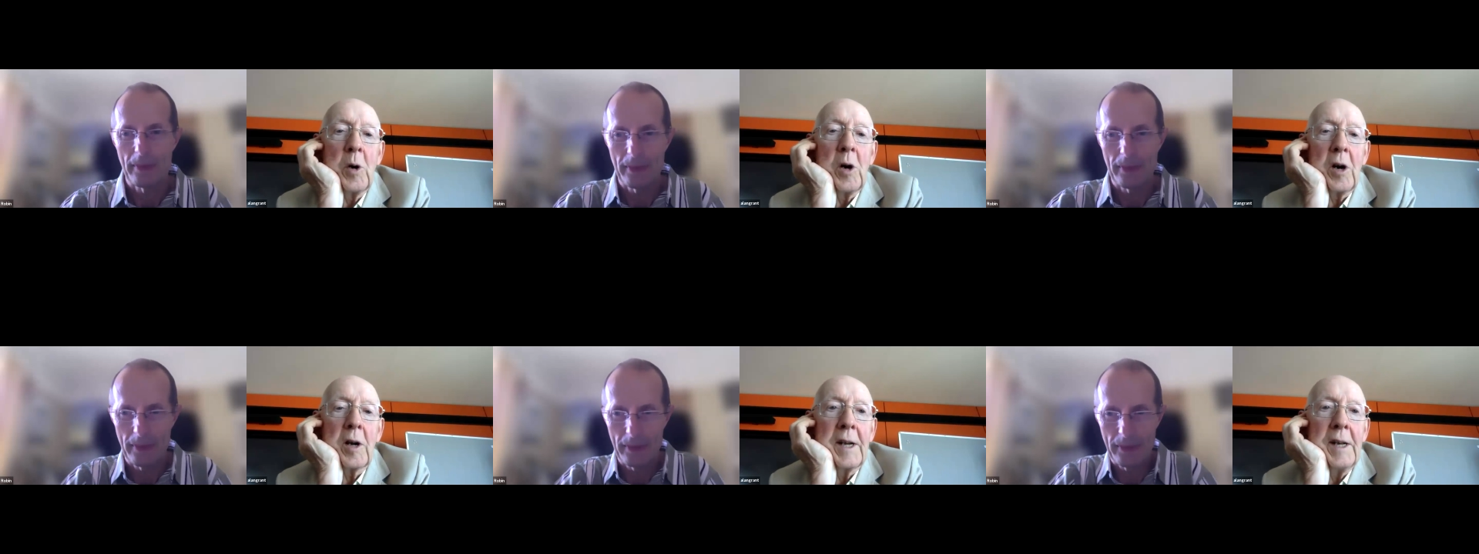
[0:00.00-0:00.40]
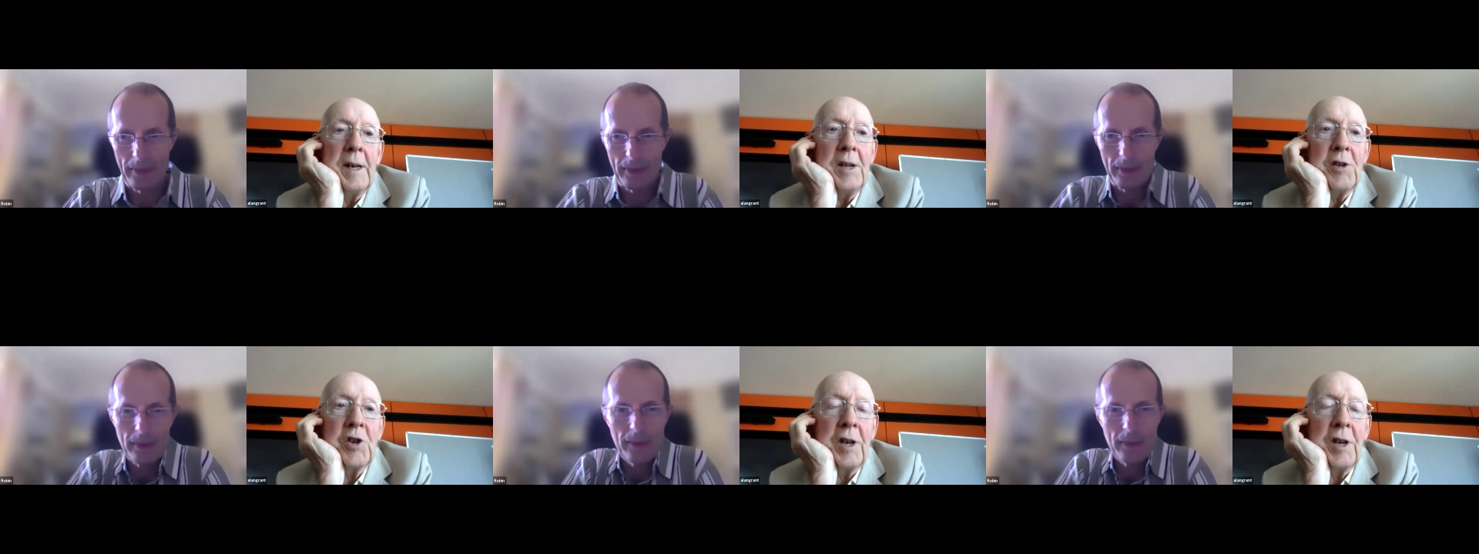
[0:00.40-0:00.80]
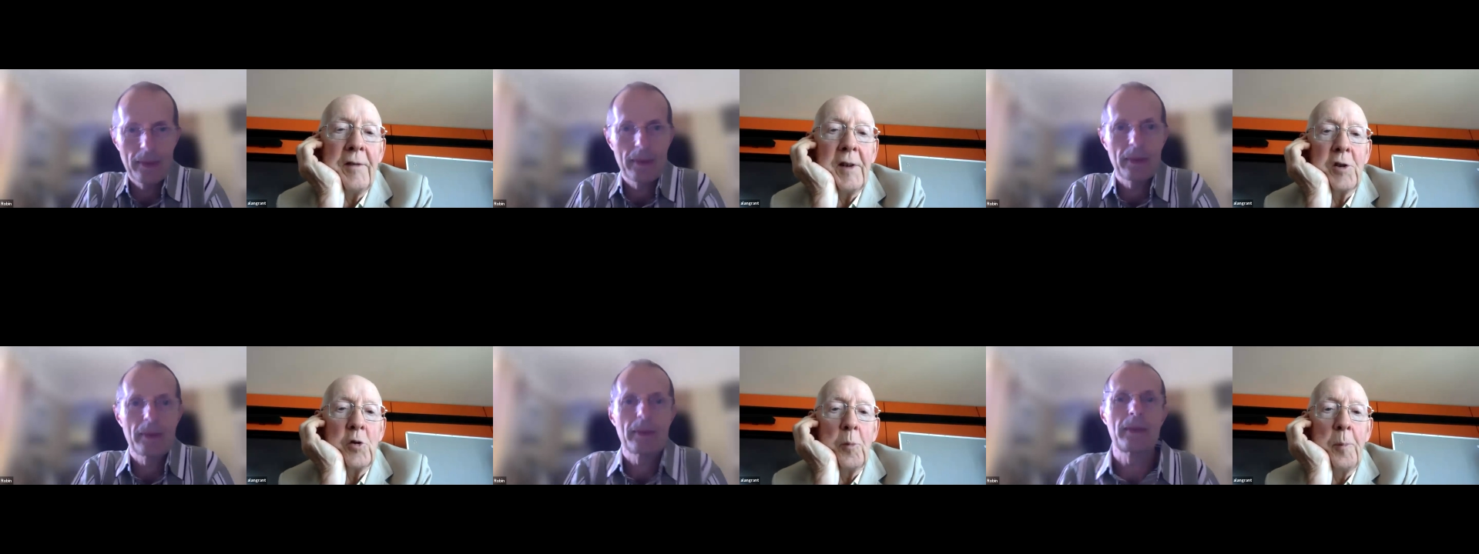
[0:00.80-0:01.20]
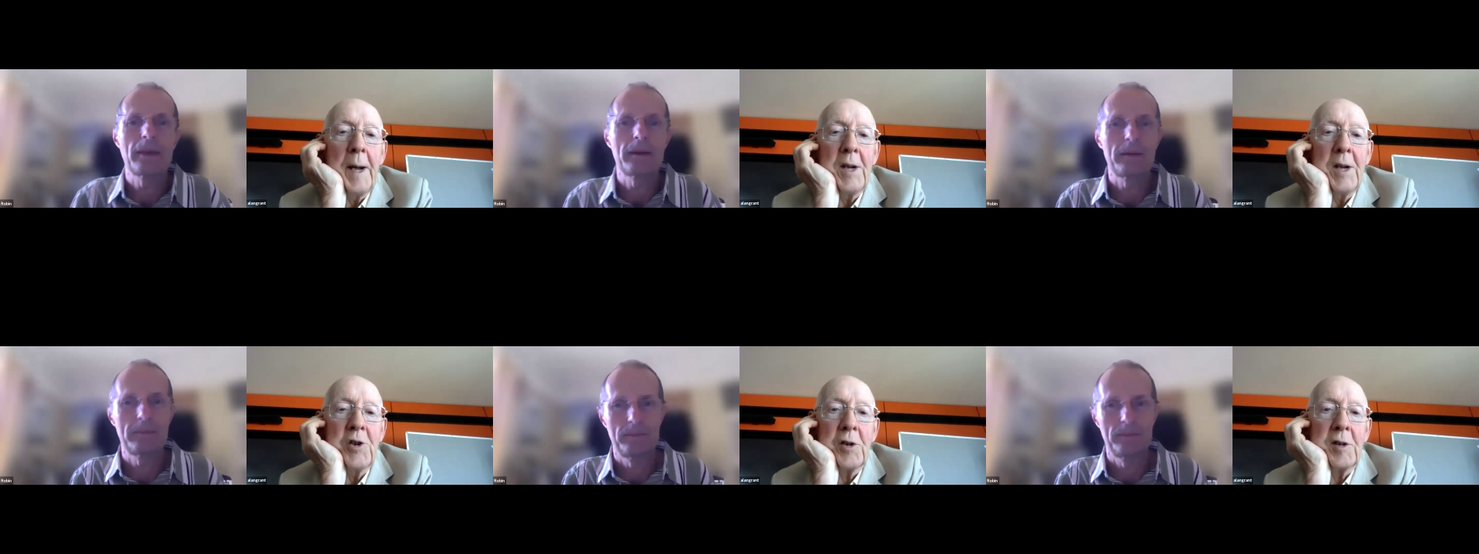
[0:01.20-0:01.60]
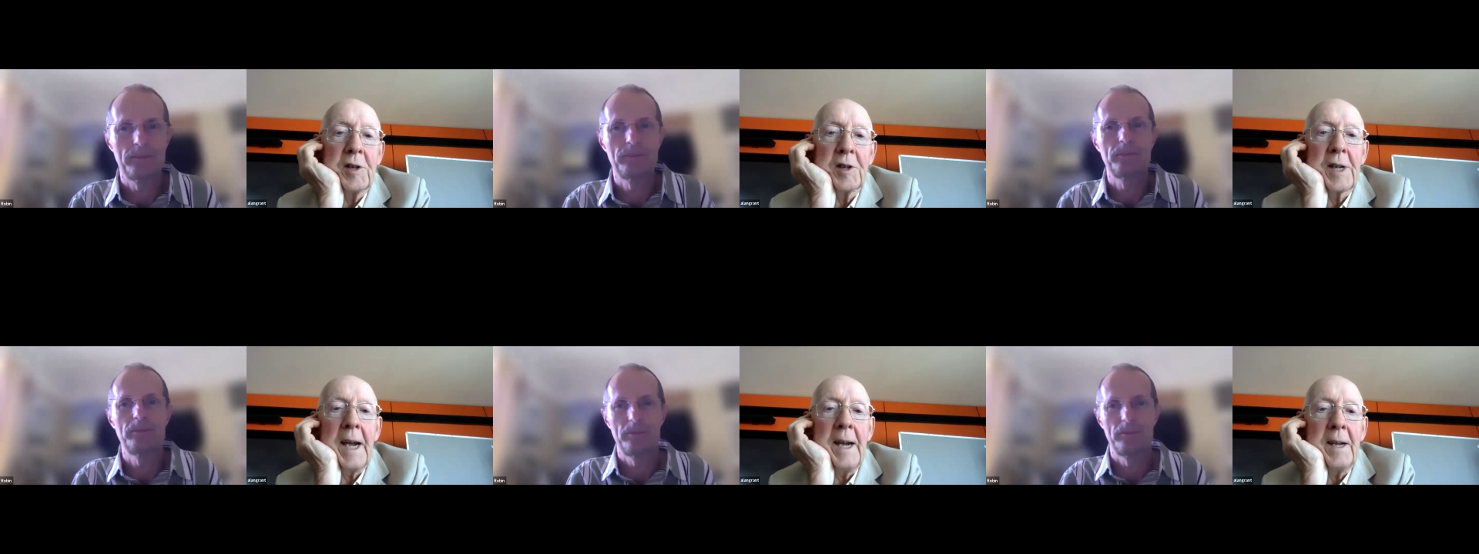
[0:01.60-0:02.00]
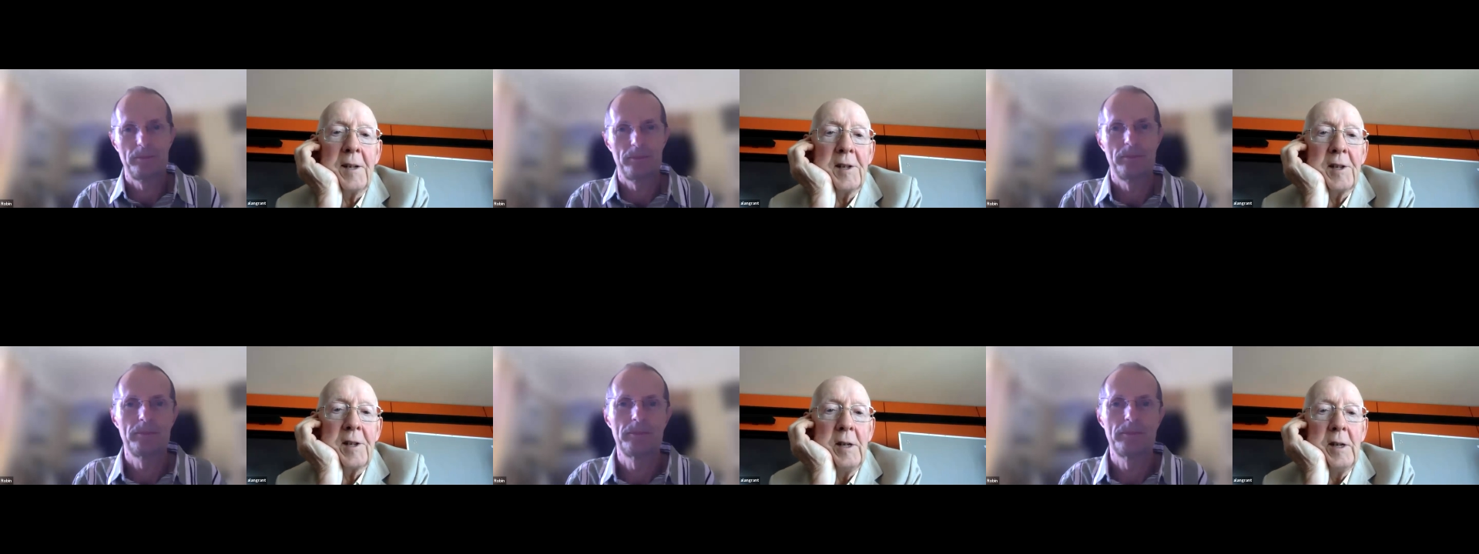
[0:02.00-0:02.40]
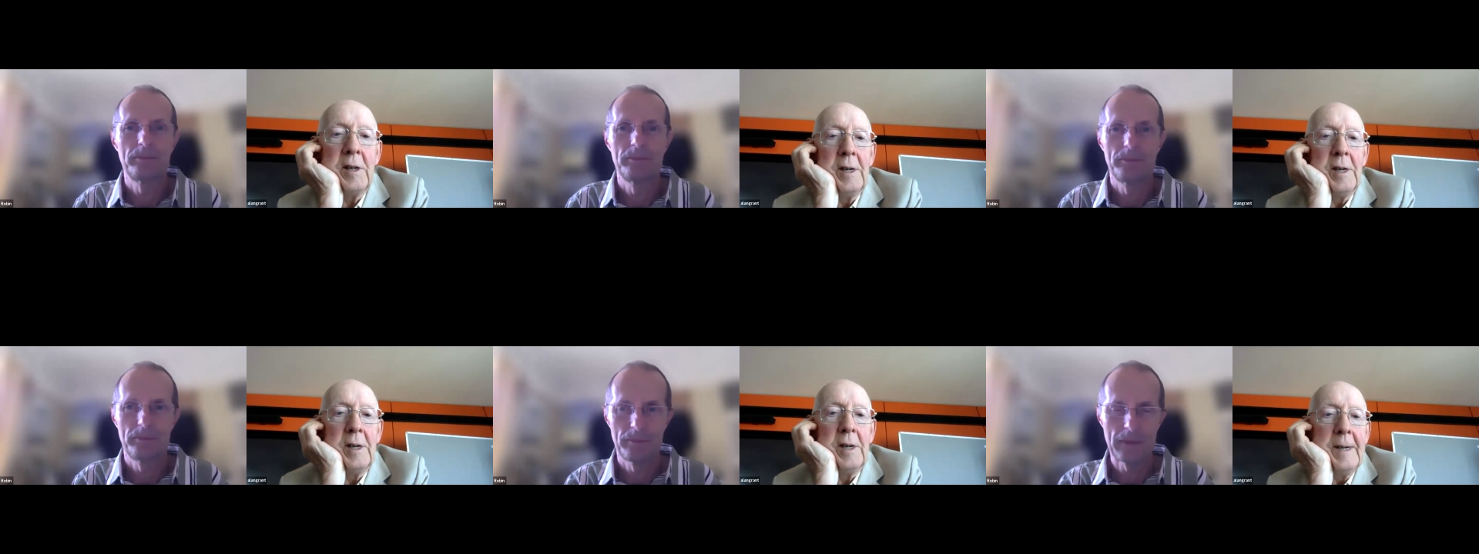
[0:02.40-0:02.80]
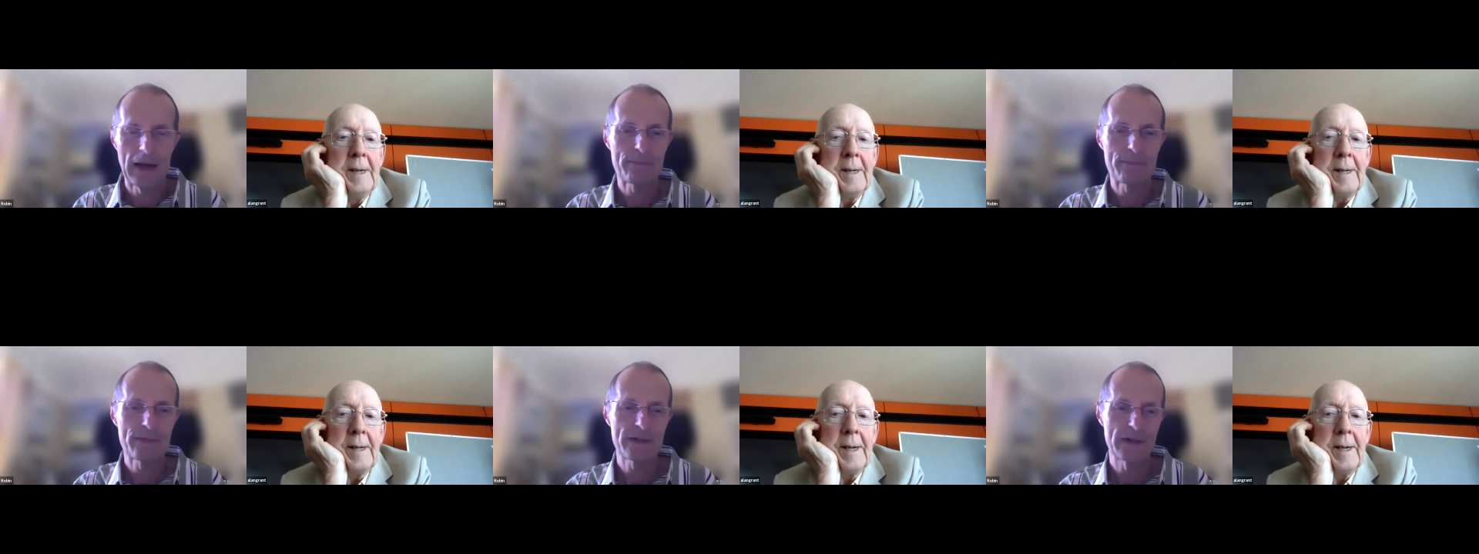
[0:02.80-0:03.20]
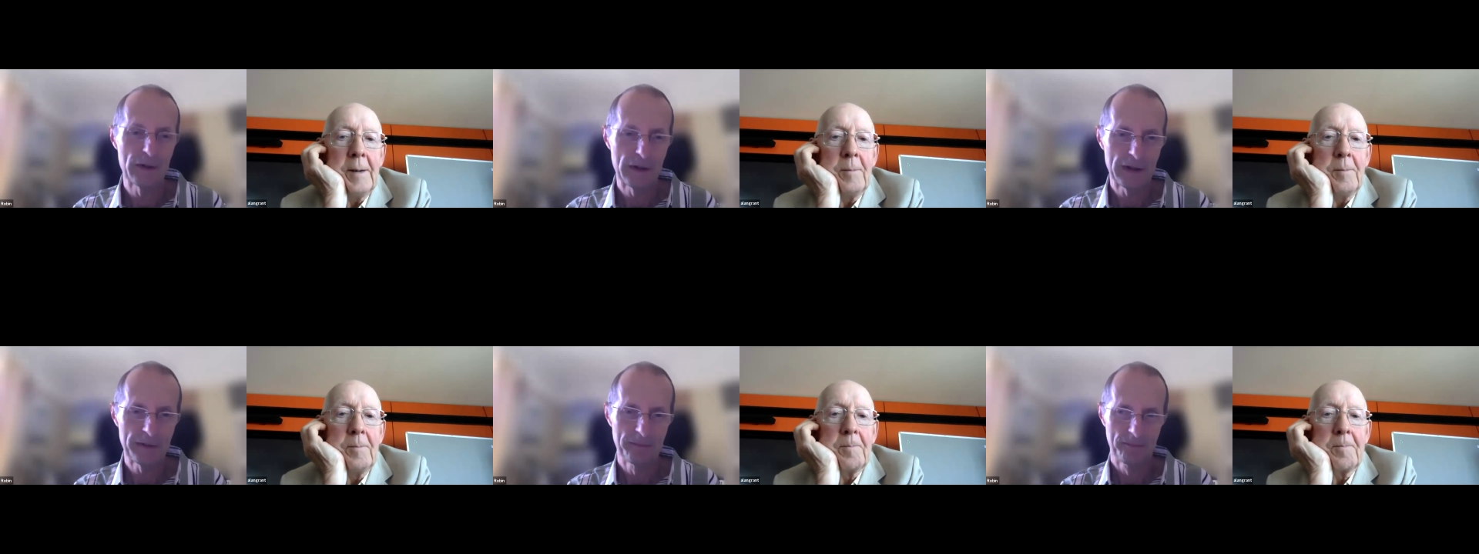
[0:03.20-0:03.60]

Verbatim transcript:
Speaker 1: work in each individual patient's case. Absolutely.